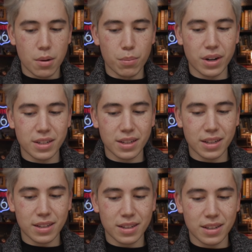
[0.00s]
but it's
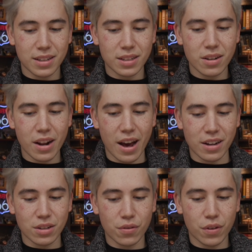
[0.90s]
like, it's not
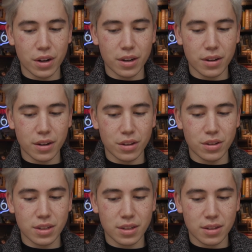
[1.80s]
as fun. You
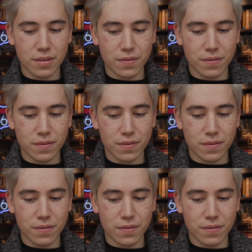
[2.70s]
just,